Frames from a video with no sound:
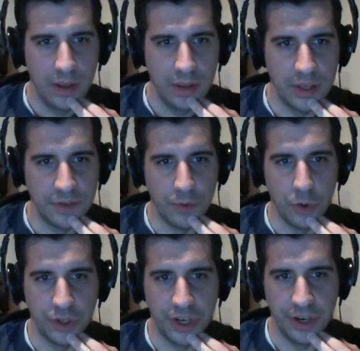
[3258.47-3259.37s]
this
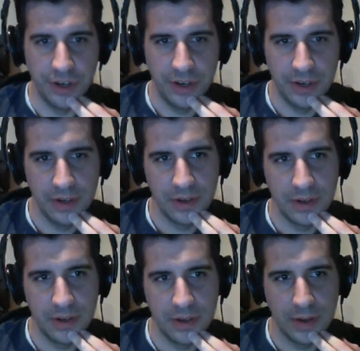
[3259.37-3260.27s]
folder here,
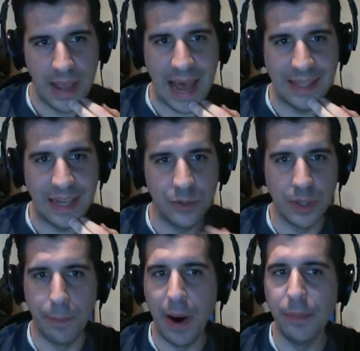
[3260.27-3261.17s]
add that to
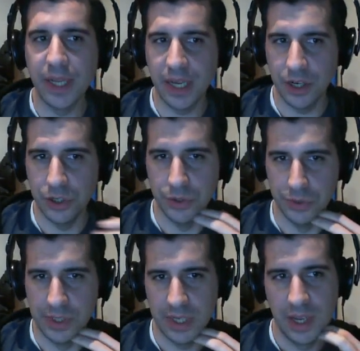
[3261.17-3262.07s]
the public
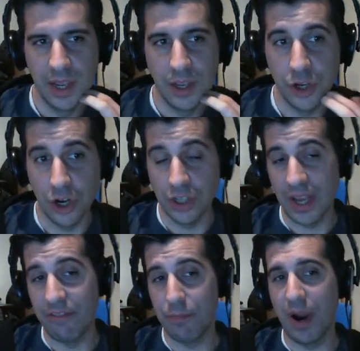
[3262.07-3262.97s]
includes. You can also
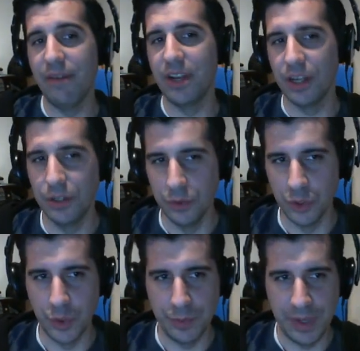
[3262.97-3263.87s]
have private
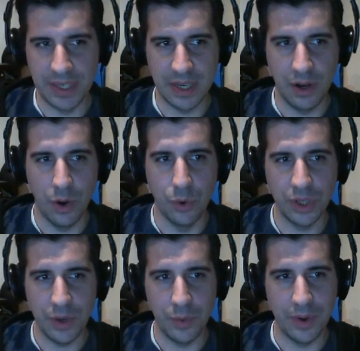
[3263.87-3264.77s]
includes, which means that
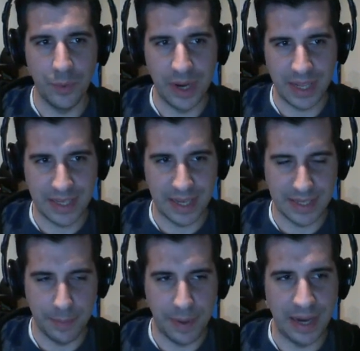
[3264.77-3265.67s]
only when it gets
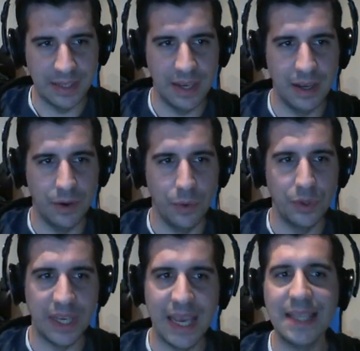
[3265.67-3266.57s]
compiled,
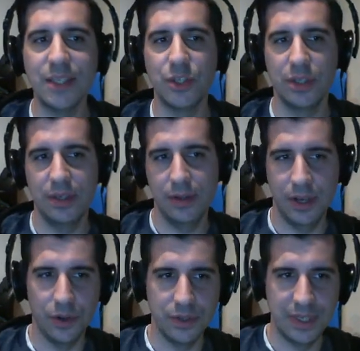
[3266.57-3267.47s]
only its
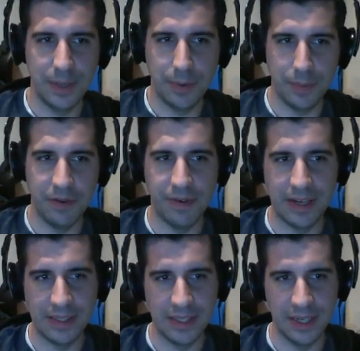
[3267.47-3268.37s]
CPP
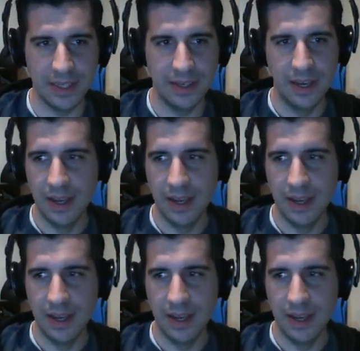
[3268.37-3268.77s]
files see it.